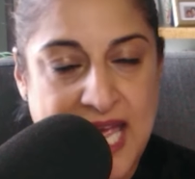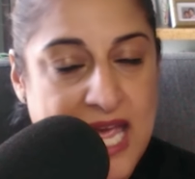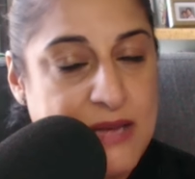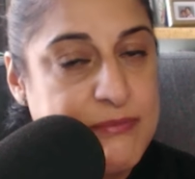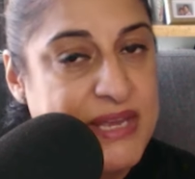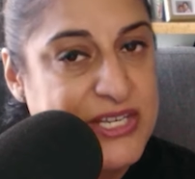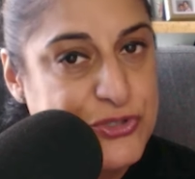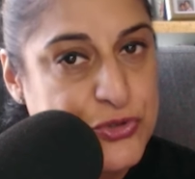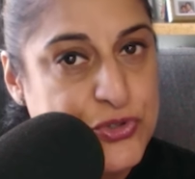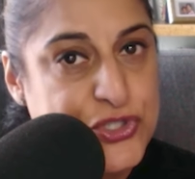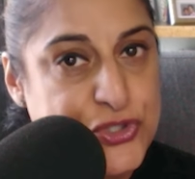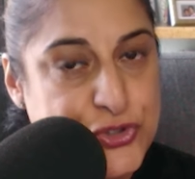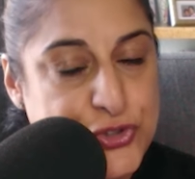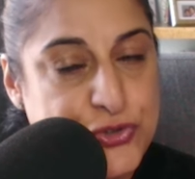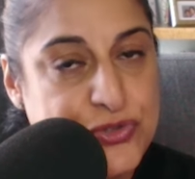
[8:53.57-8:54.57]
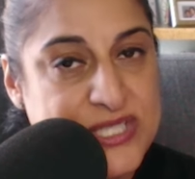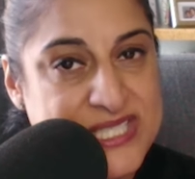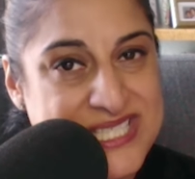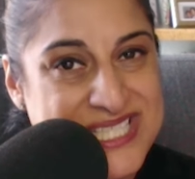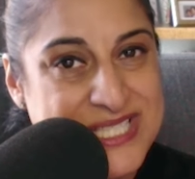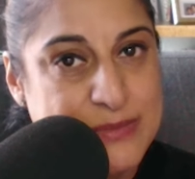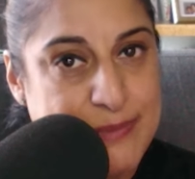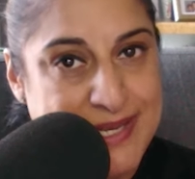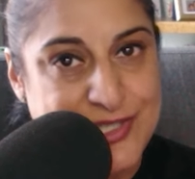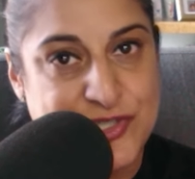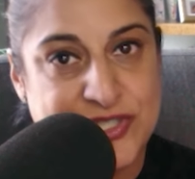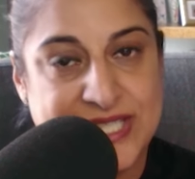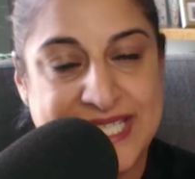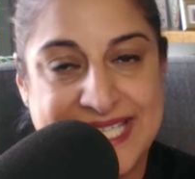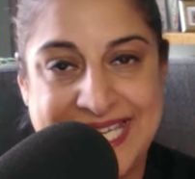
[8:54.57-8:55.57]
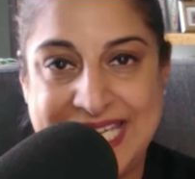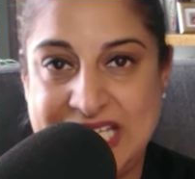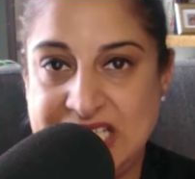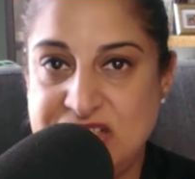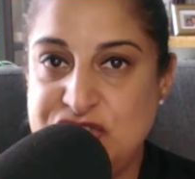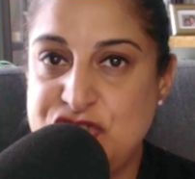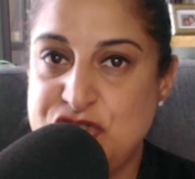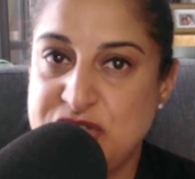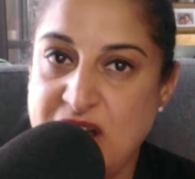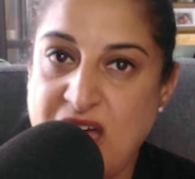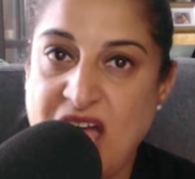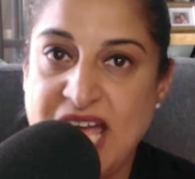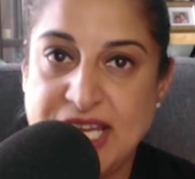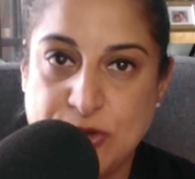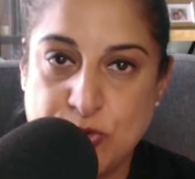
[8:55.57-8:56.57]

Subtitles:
And make sure you do this especially in July,